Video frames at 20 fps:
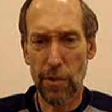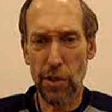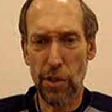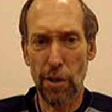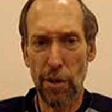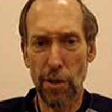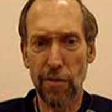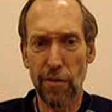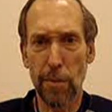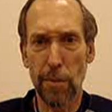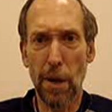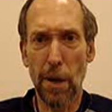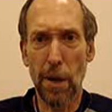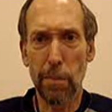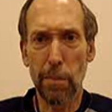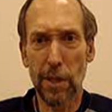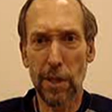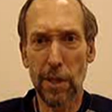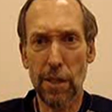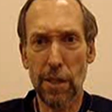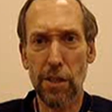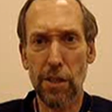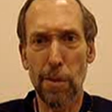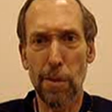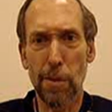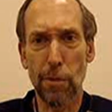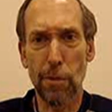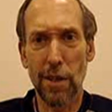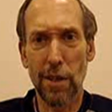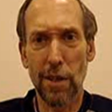So if you bump into
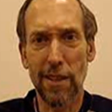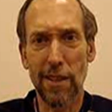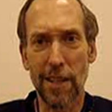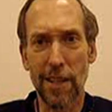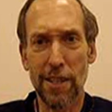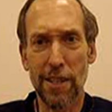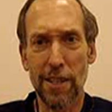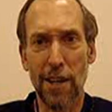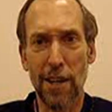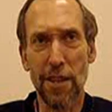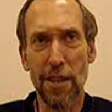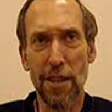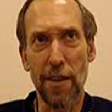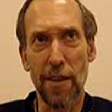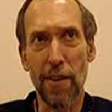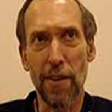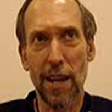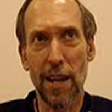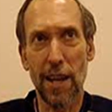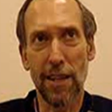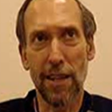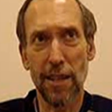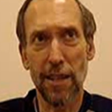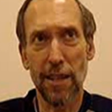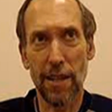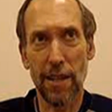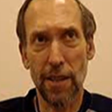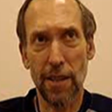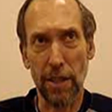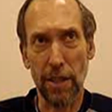someone and they tell you they've had a
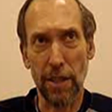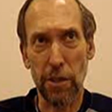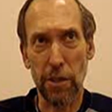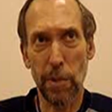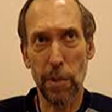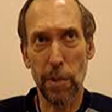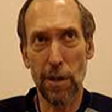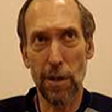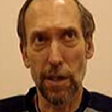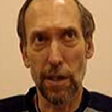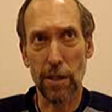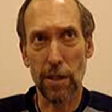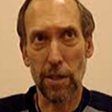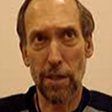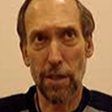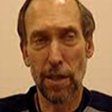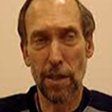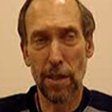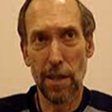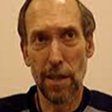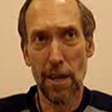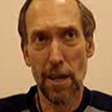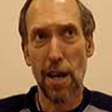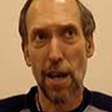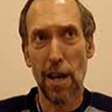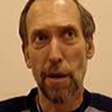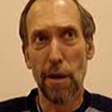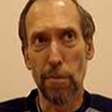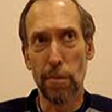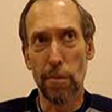near-death experience,
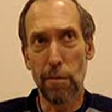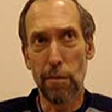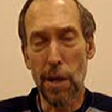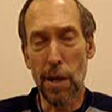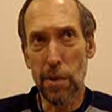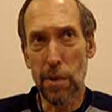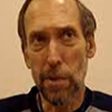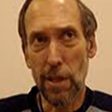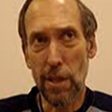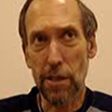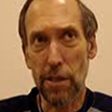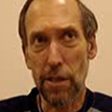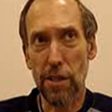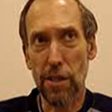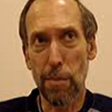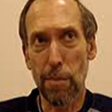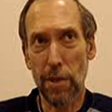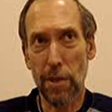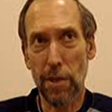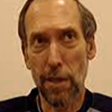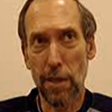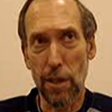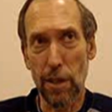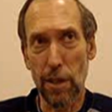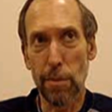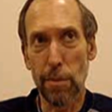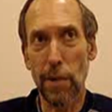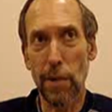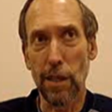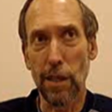maybe there's something that
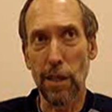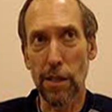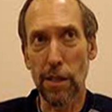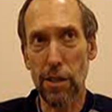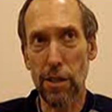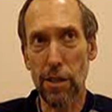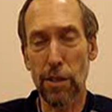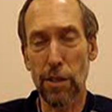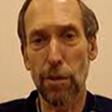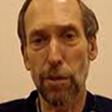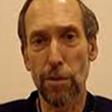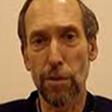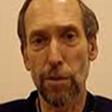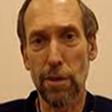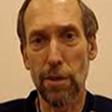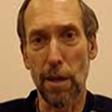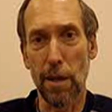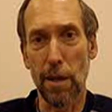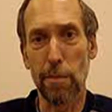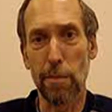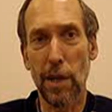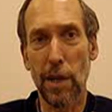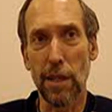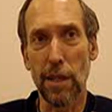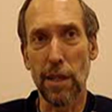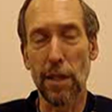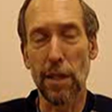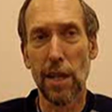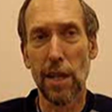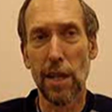you might listen to that
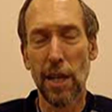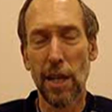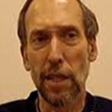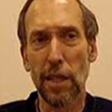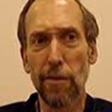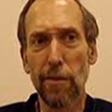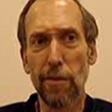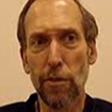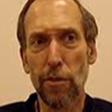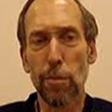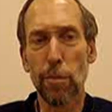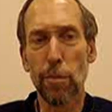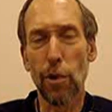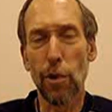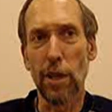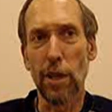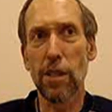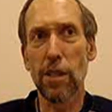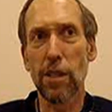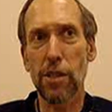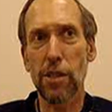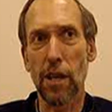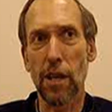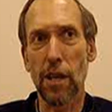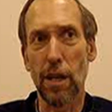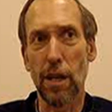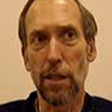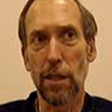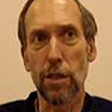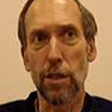might give you more
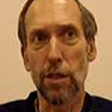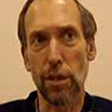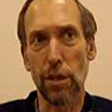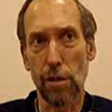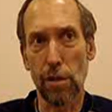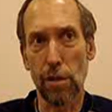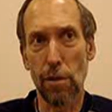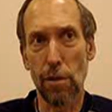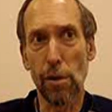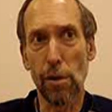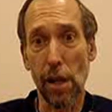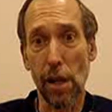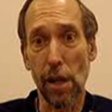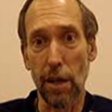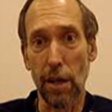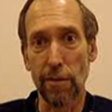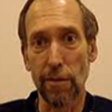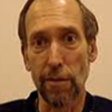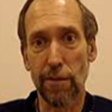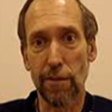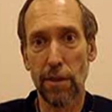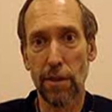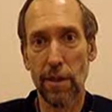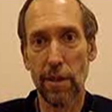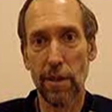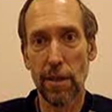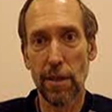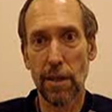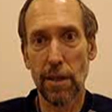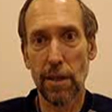insight into your own life,
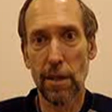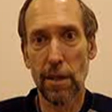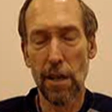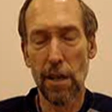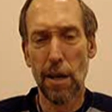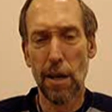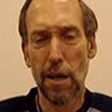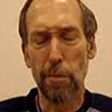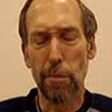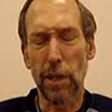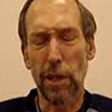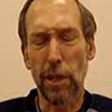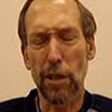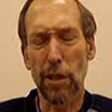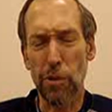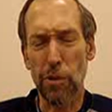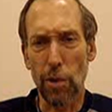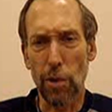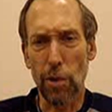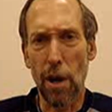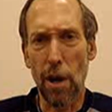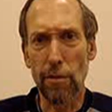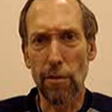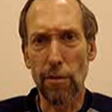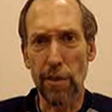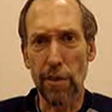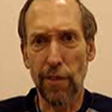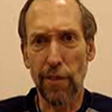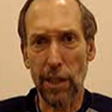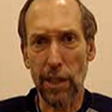because we're all
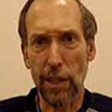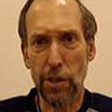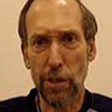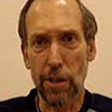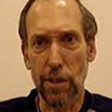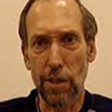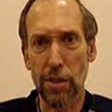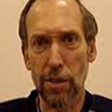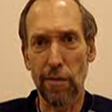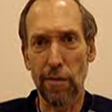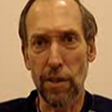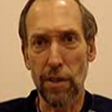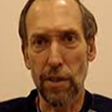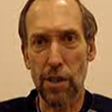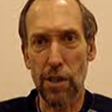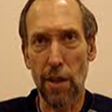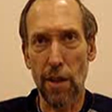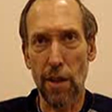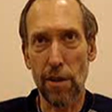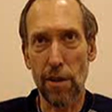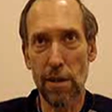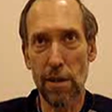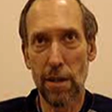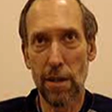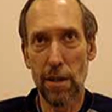reflections of each other,